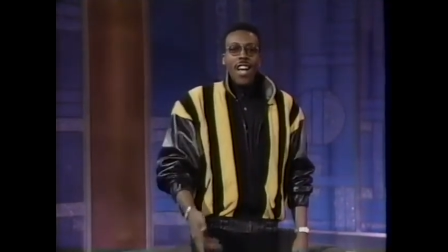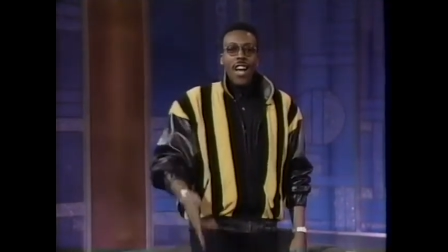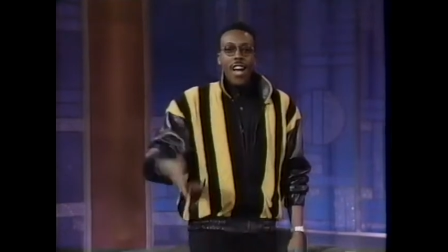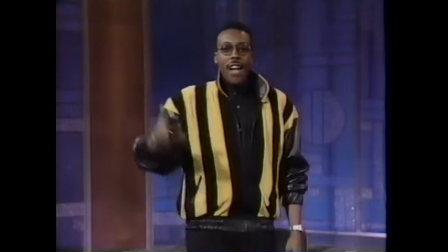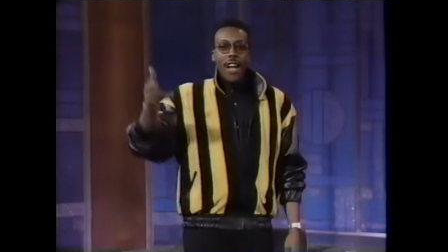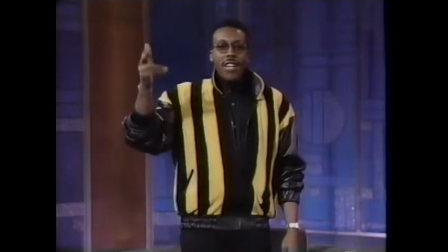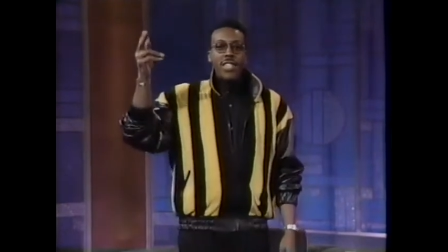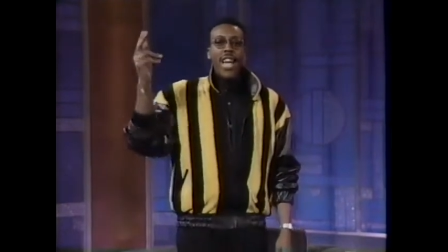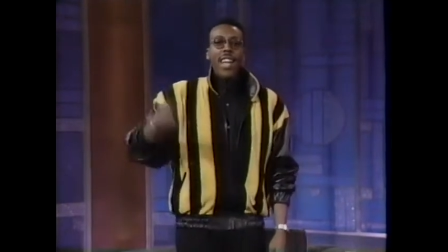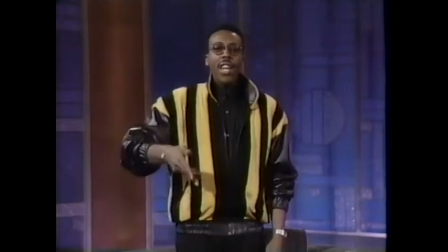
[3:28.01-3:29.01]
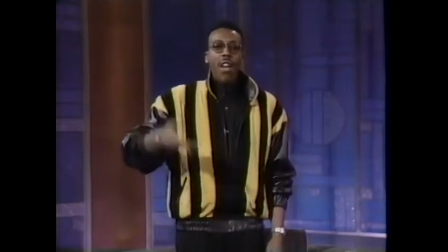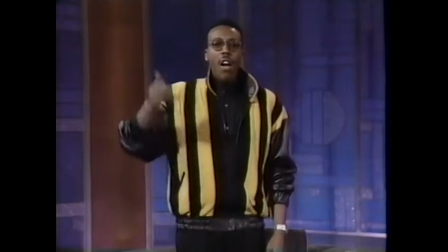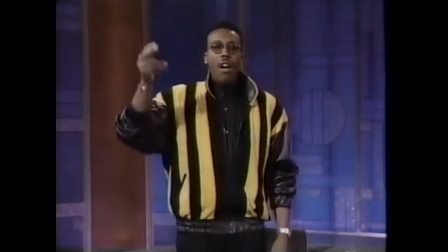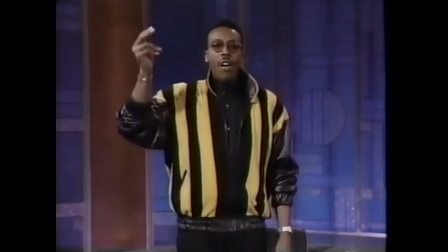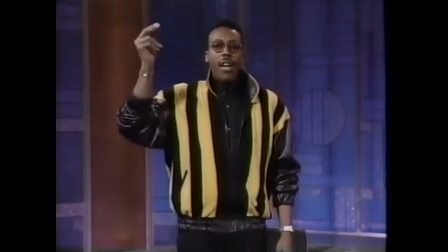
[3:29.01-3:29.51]
Shelly uh, Shelley
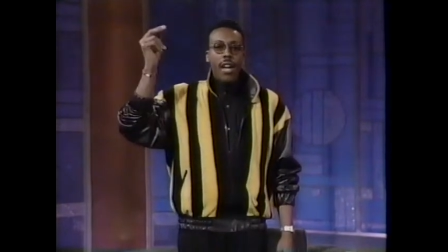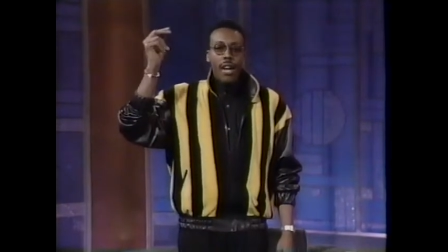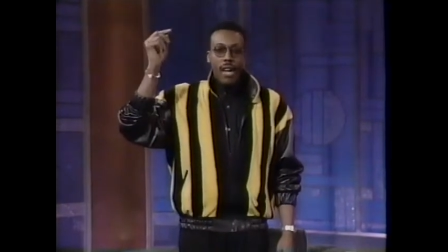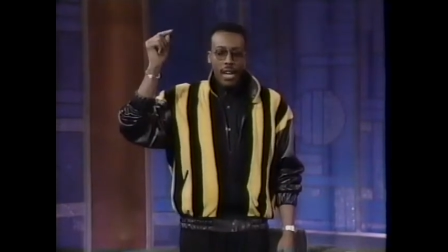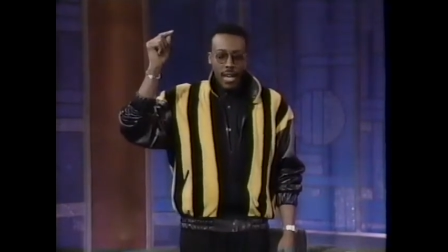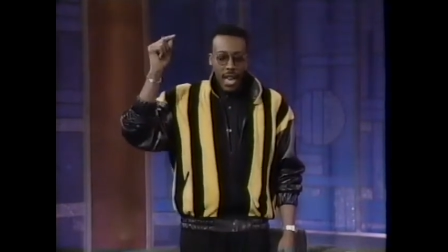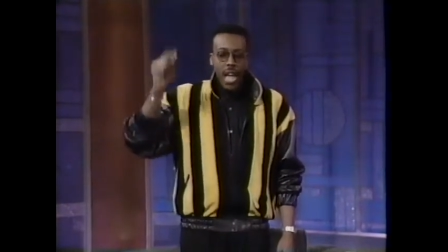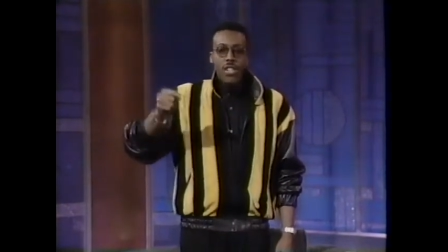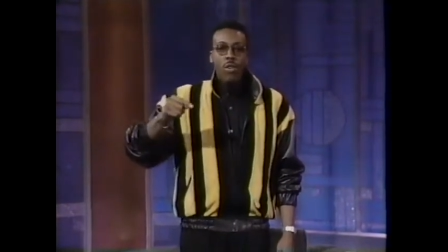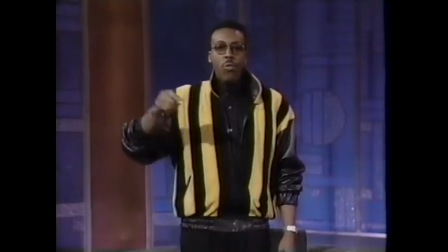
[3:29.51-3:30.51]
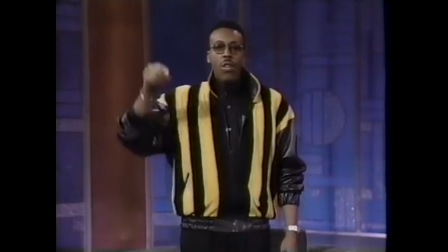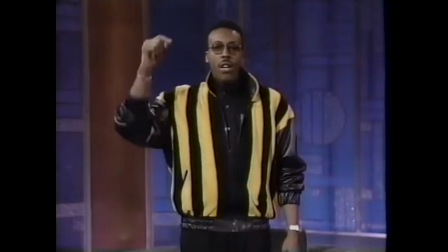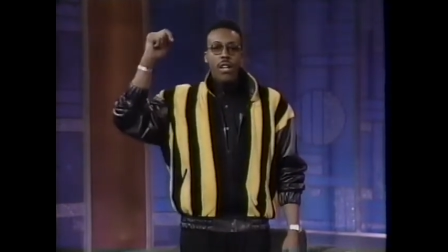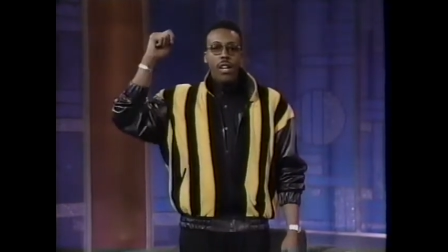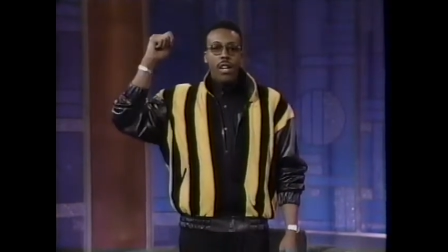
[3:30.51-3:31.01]
Long, uh, Elijah
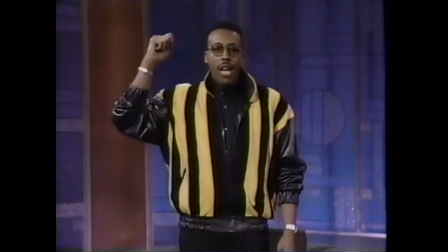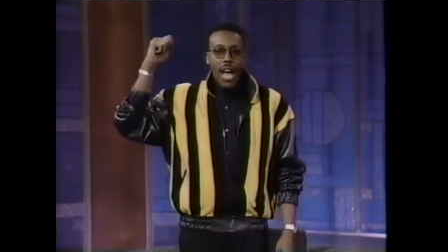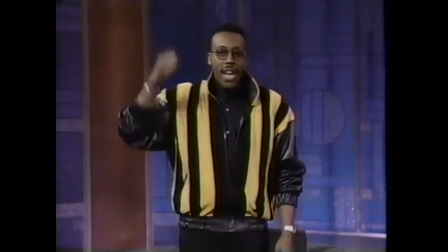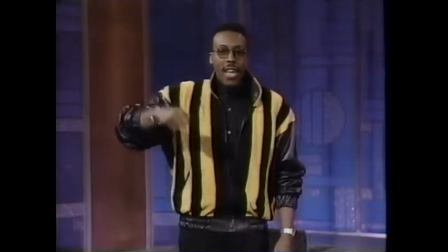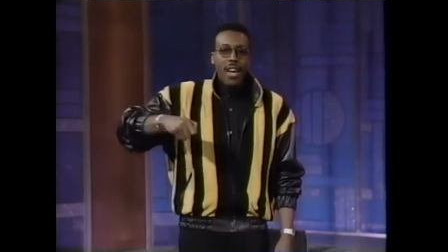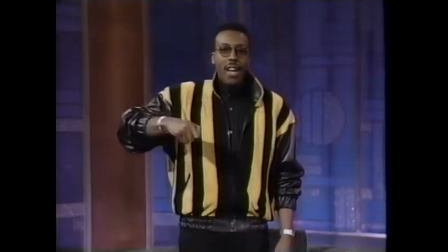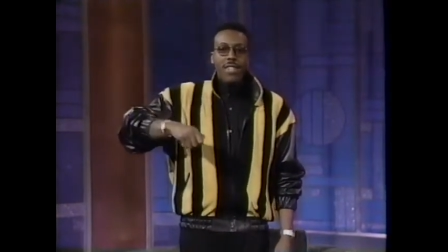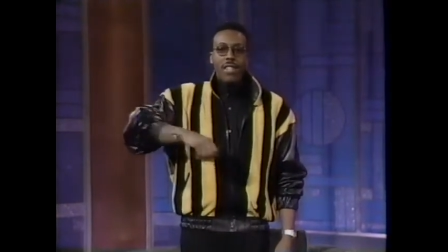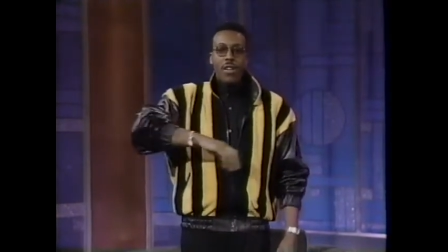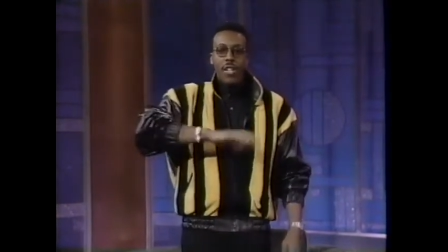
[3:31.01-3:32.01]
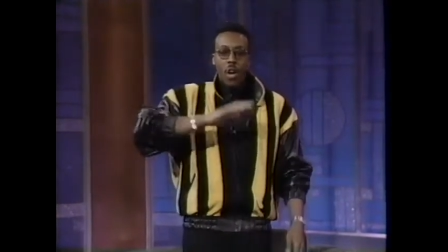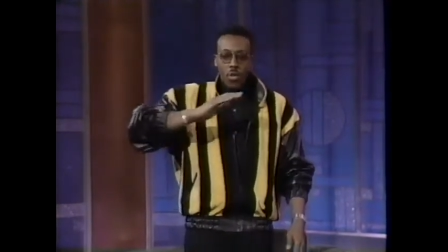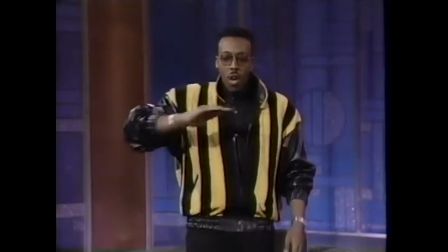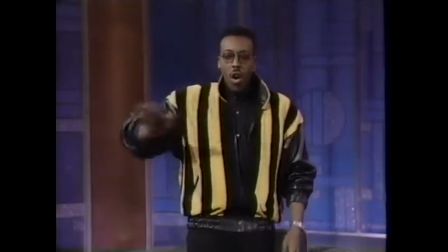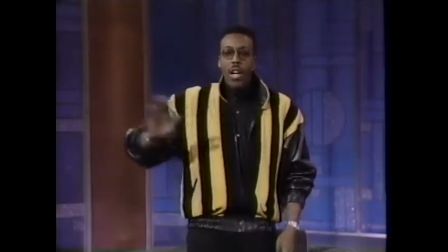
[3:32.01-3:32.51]
Wood, Holly Hunter. It goes
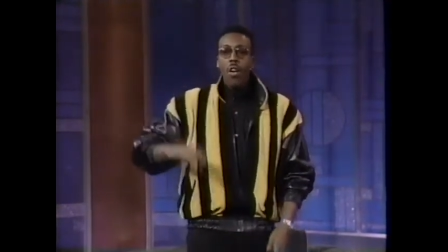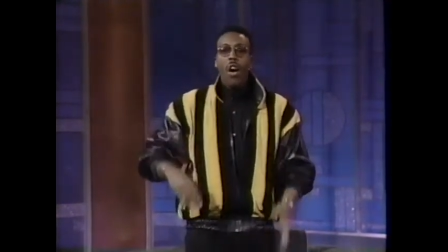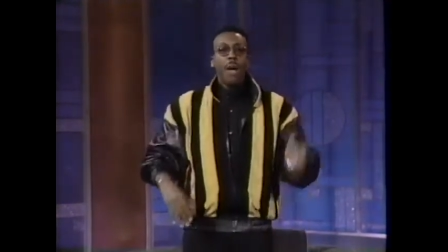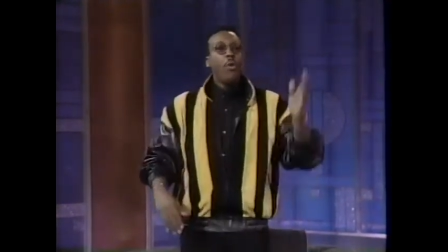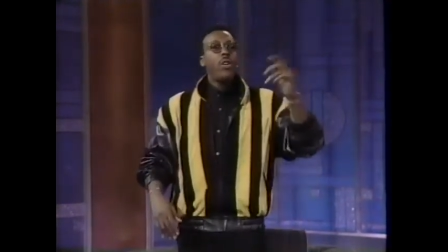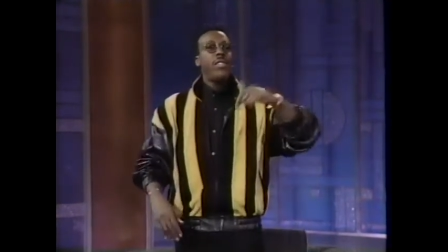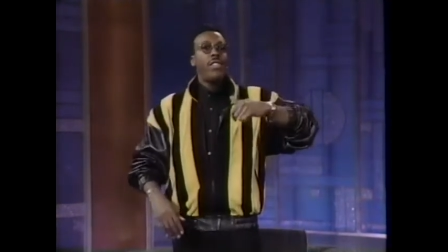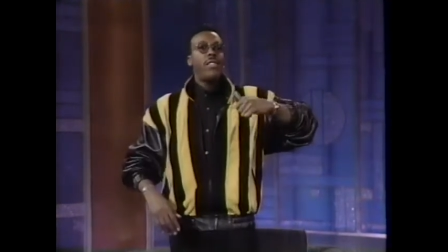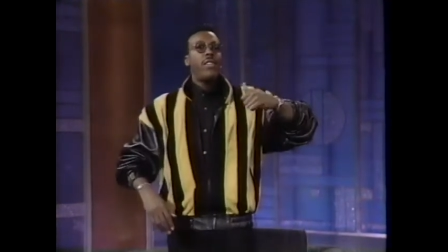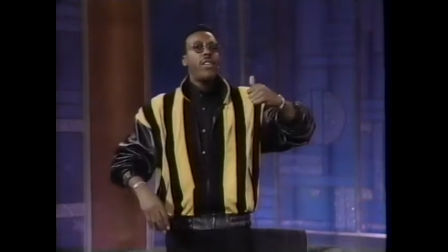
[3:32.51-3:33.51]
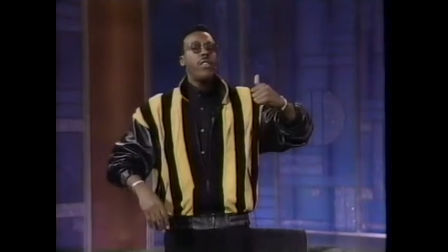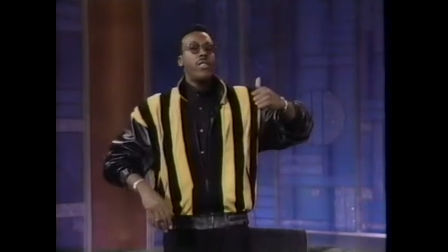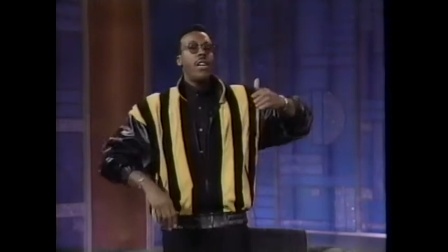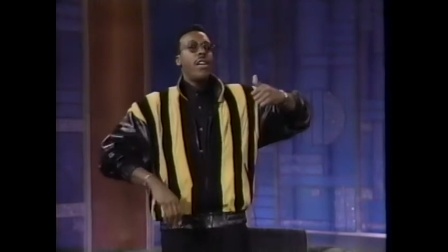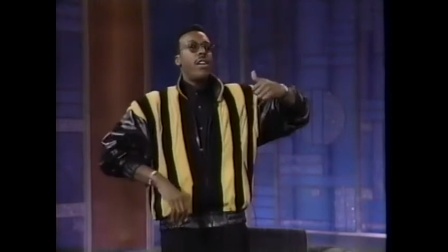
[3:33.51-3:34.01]
on and on. I'm going to the Sears,
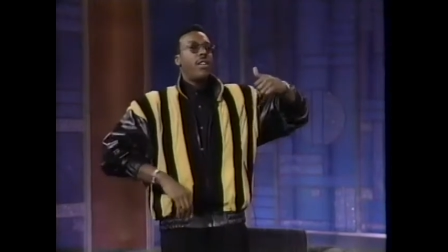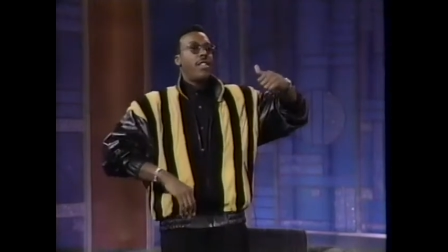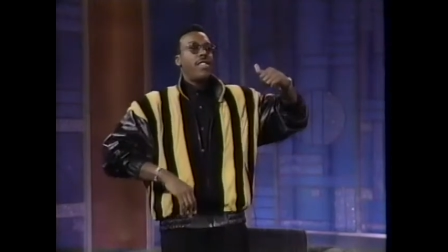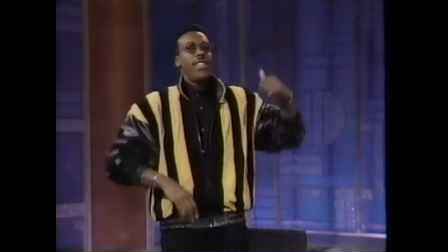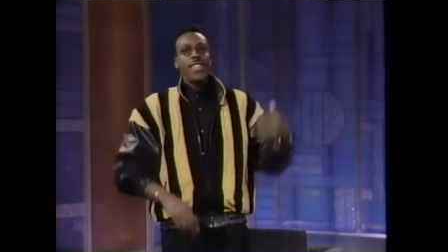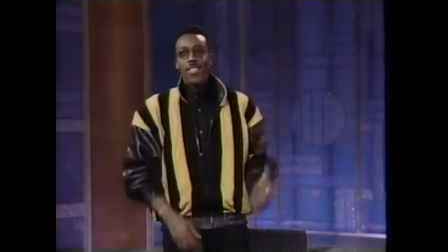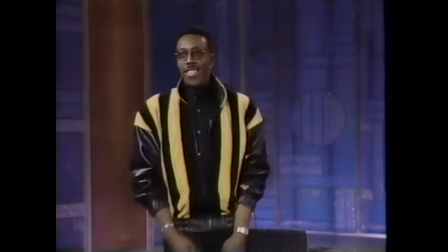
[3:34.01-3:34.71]
the Sears.